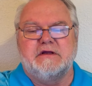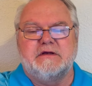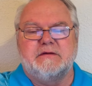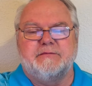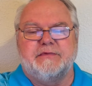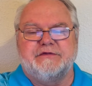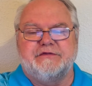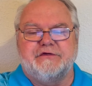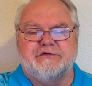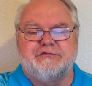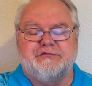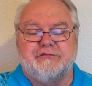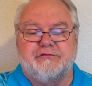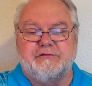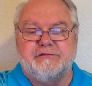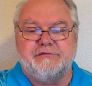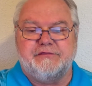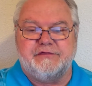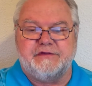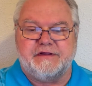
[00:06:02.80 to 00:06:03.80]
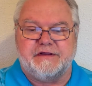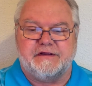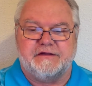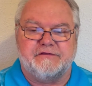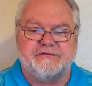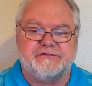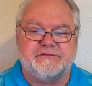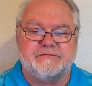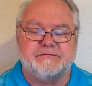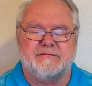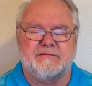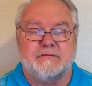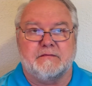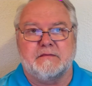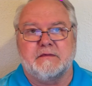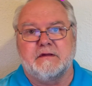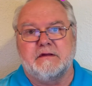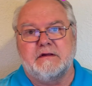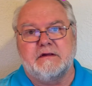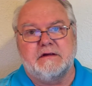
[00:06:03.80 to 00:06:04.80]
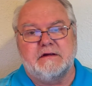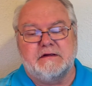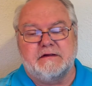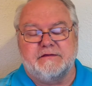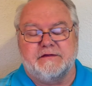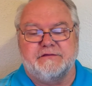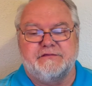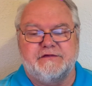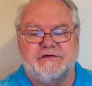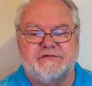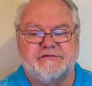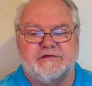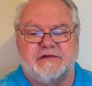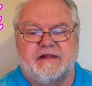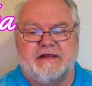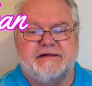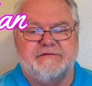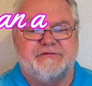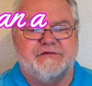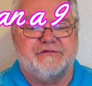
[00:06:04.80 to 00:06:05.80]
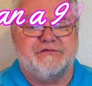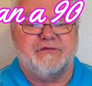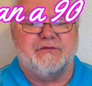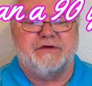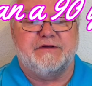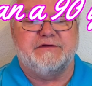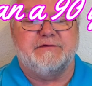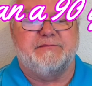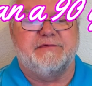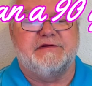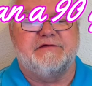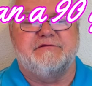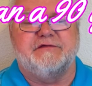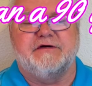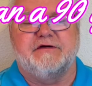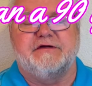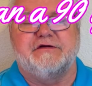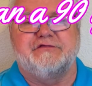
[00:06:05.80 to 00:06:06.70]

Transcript: but the truth is that this life is going to be very